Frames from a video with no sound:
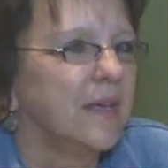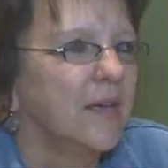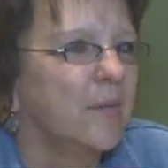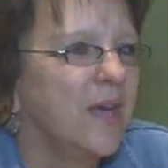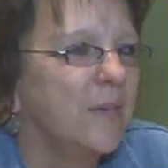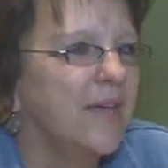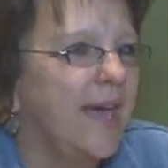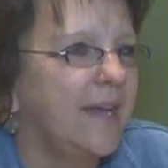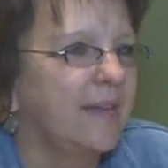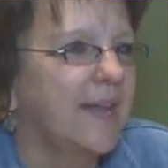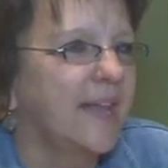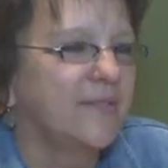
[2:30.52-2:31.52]
Well, we
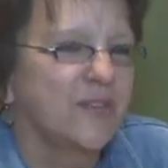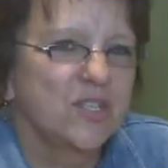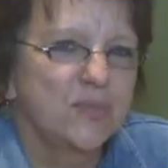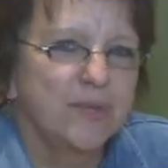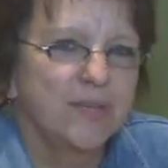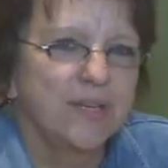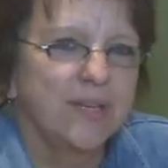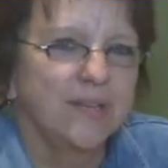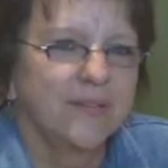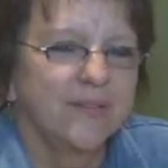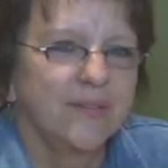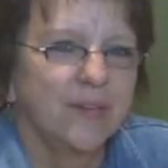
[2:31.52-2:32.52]
had a lot of
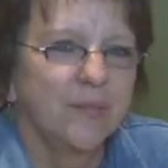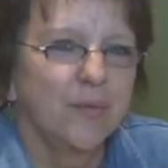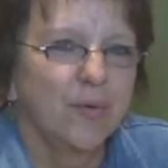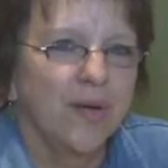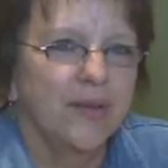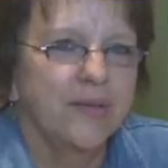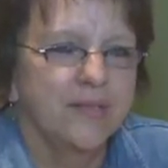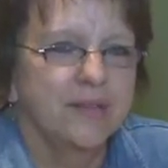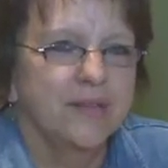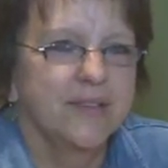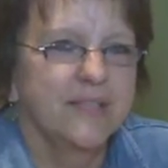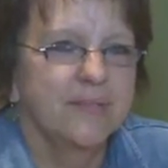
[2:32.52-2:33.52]
experience. Prior to
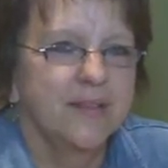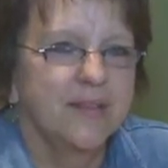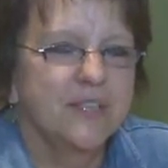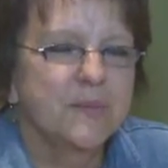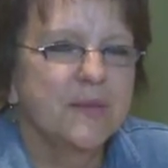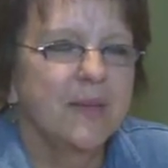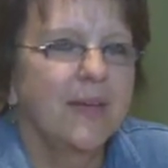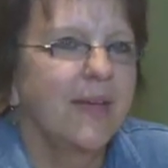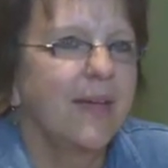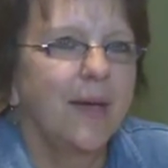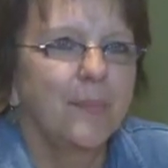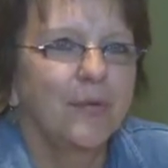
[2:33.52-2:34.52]
this, my husband and
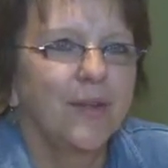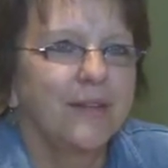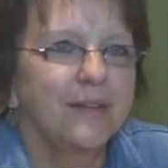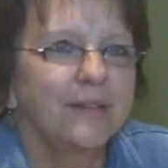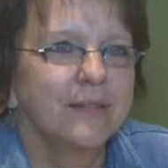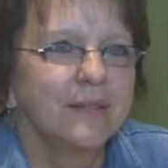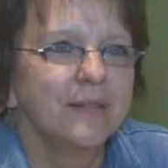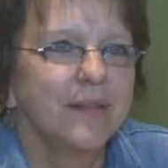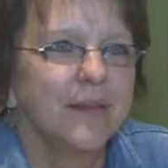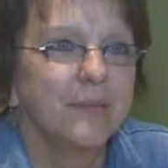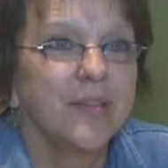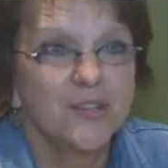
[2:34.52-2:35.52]
I operated
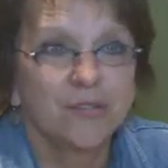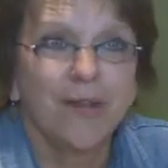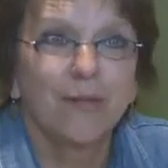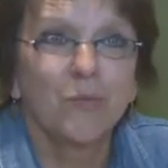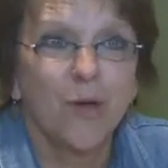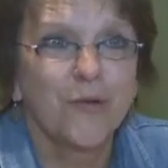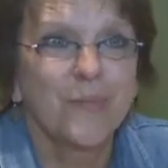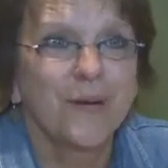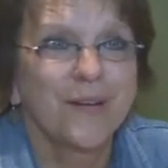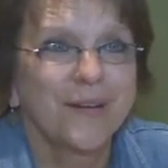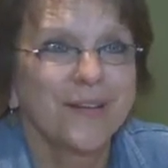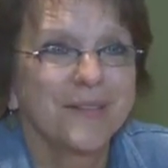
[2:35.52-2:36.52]
Pleasure Island Water
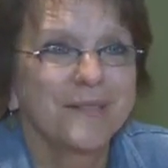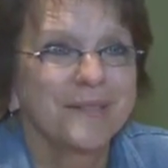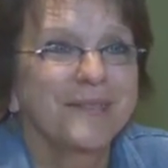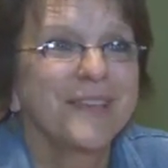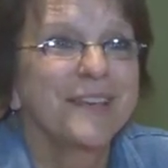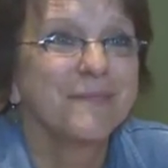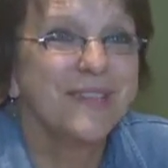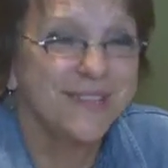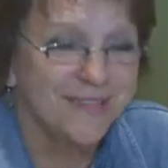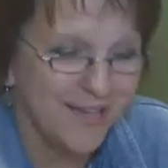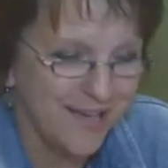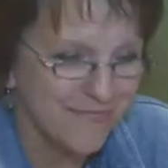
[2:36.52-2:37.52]
Park, and we
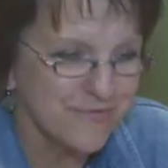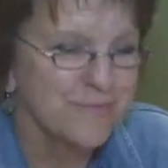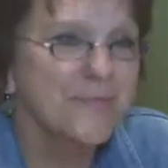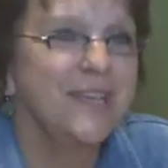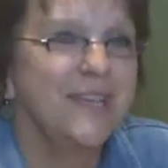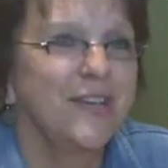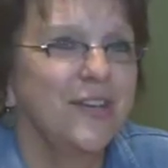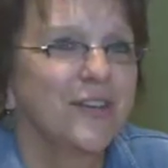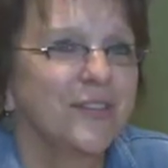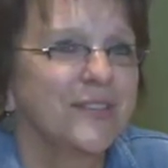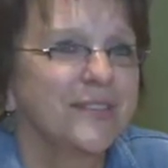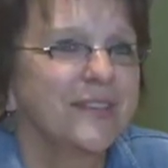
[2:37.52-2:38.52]
did that for many
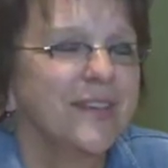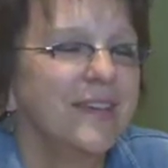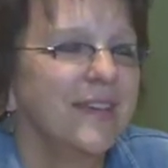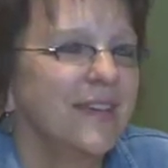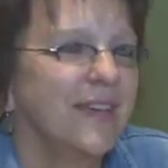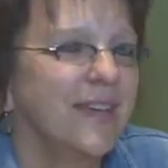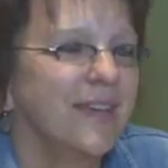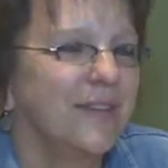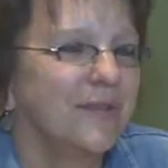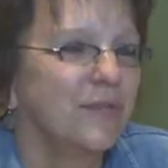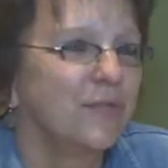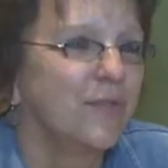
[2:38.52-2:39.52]
years.
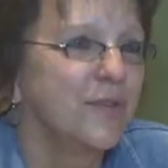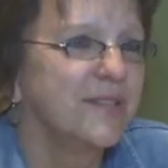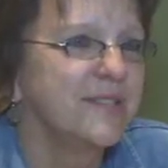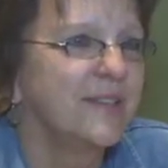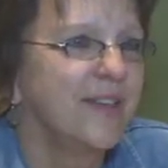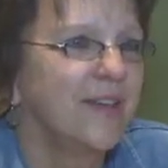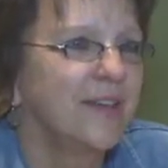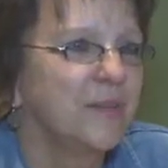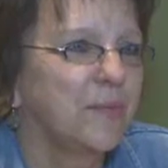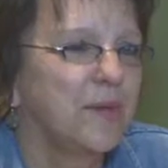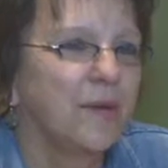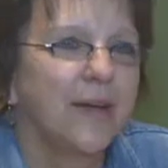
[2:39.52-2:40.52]
And towards the
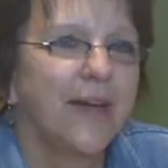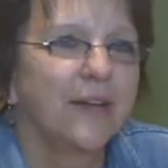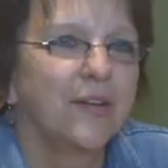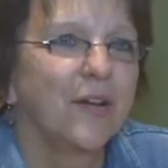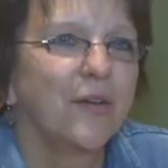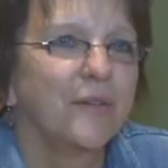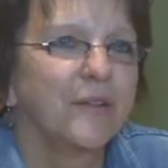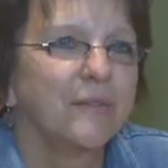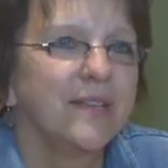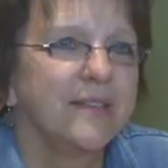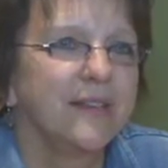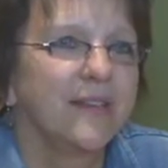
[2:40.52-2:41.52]
end, we were on our own, and
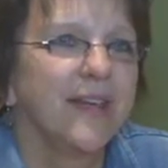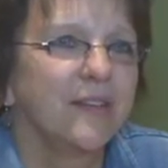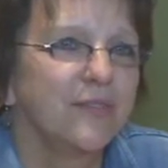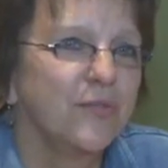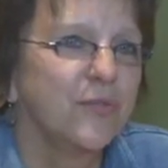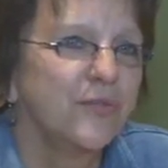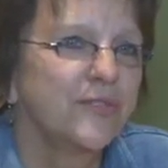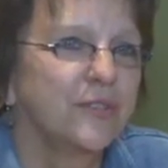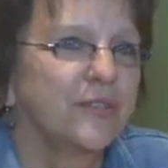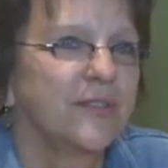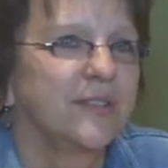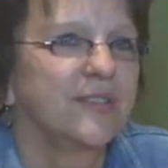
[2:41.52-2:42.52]
we did a lot of food
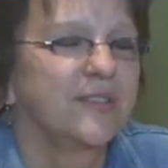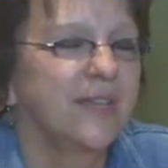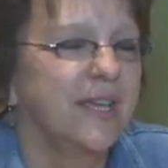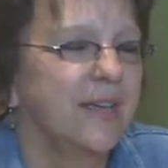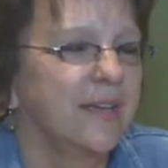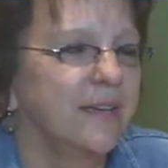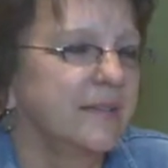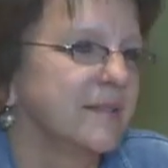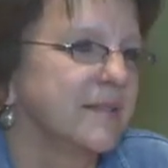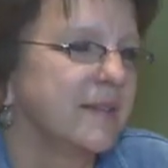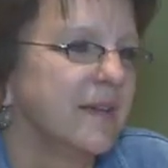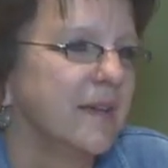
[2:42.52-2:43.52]
service,
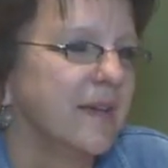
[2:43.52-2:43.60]
and